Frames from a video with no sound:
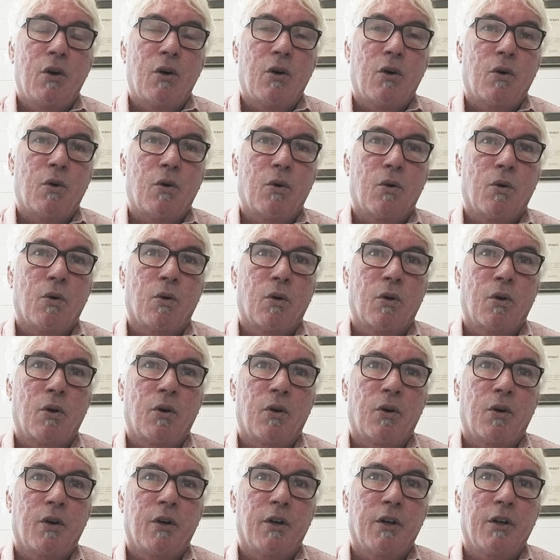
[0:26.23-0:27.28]

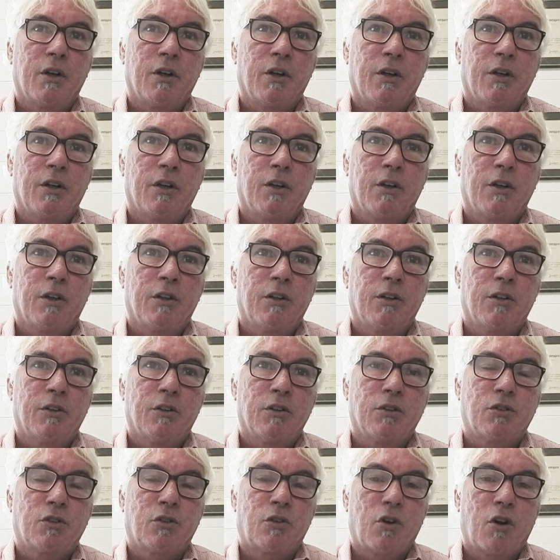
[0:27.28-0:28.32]
or
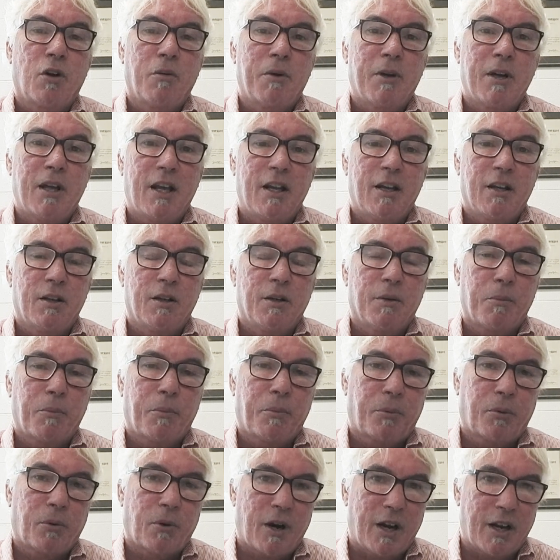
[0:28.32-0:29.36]
discriminated
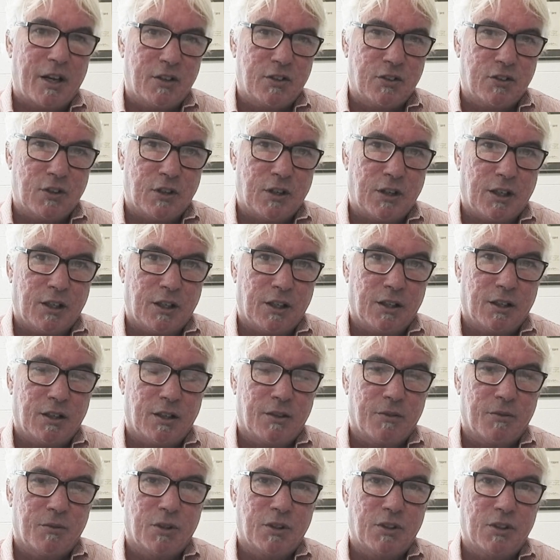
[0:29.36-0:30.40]
pricing,
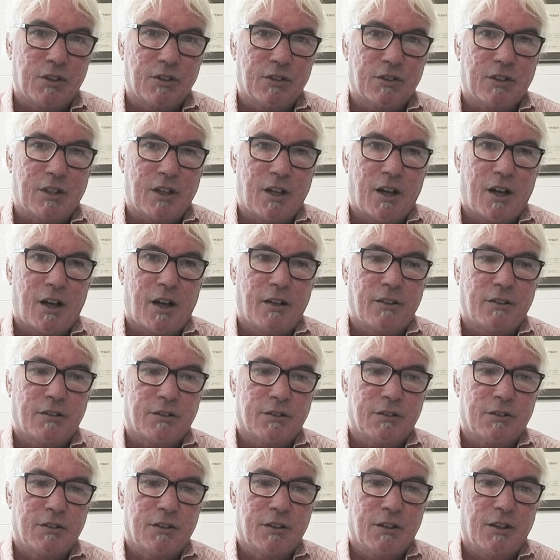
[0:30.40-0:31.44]
which is not
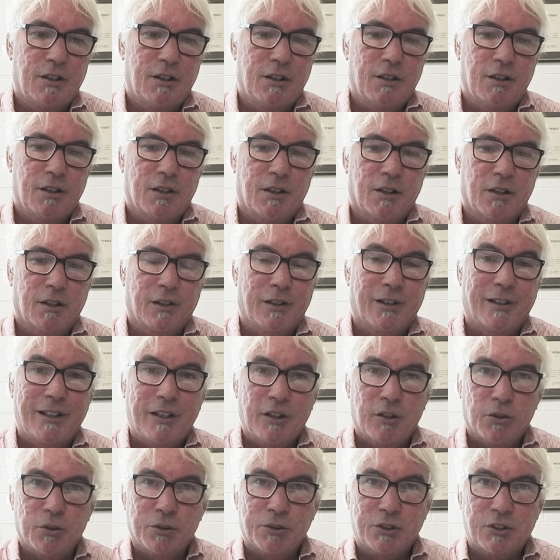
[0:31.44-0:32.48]
in the
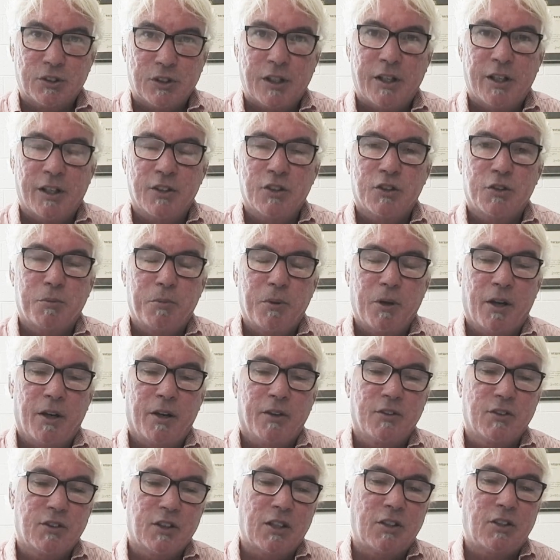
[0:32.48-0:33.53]
legal sense, but
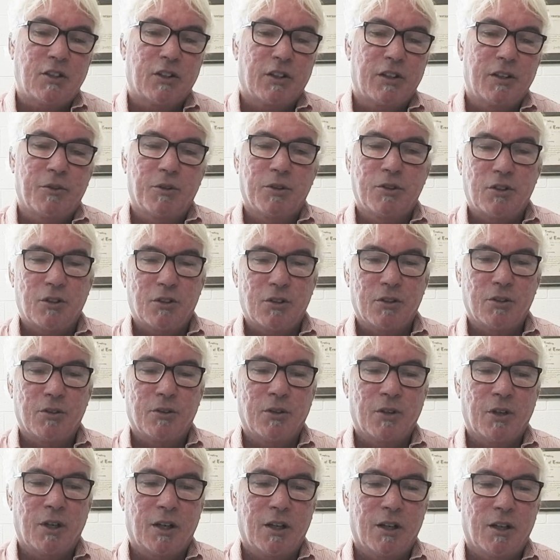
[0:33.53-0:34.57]
essentially what you're
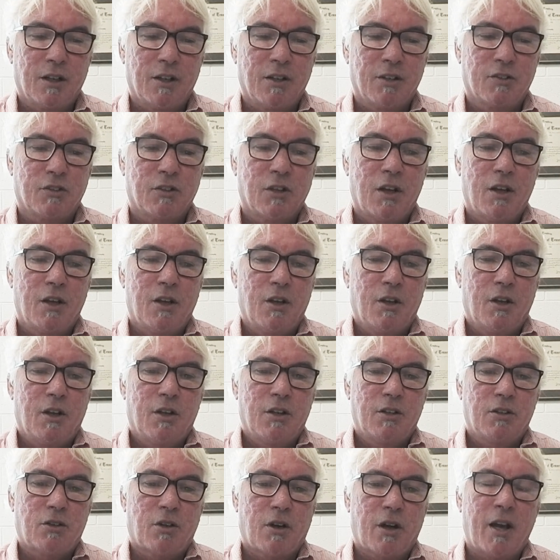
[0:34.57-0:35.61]
doing is
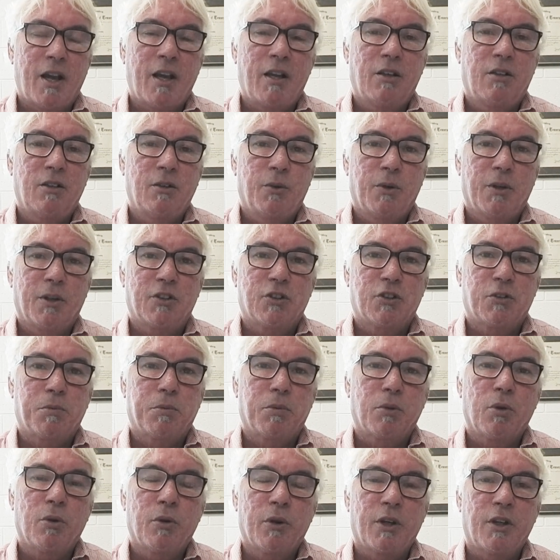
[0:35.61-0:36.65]
trying to
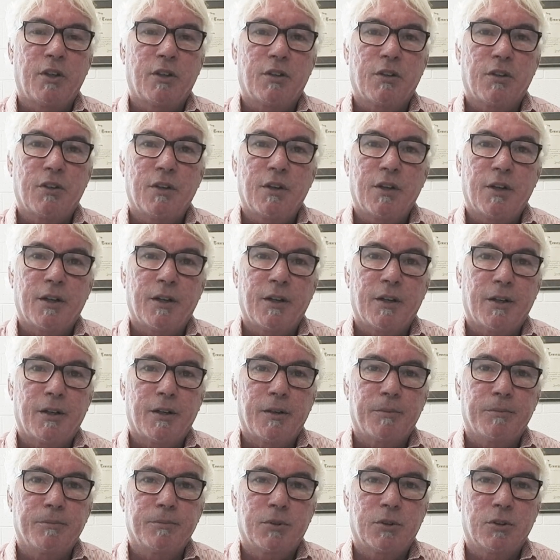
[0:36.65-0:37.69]
exploit
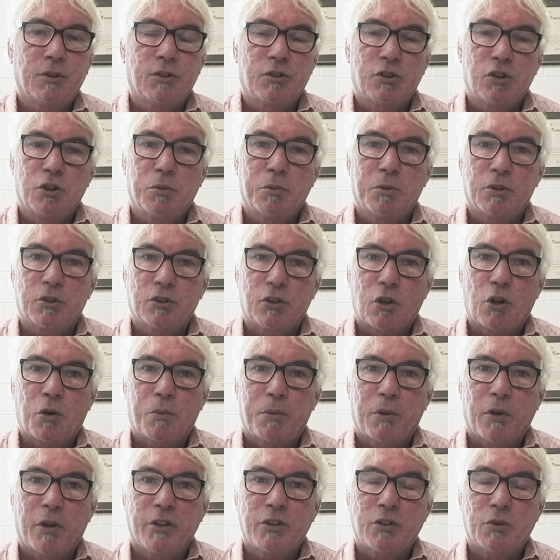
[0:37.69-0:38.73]
consumer
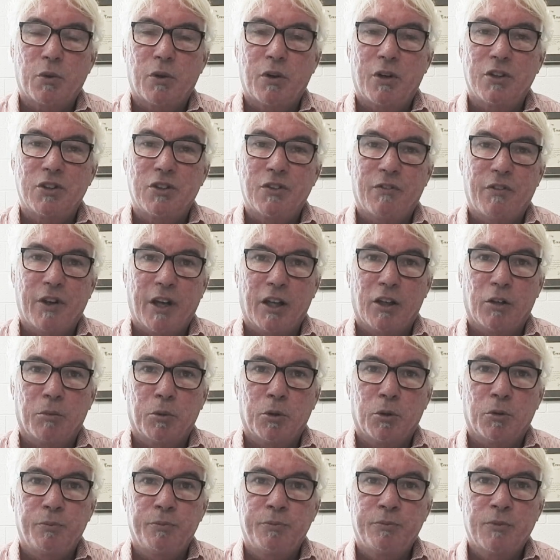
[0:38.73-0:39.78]
surplus where it's available.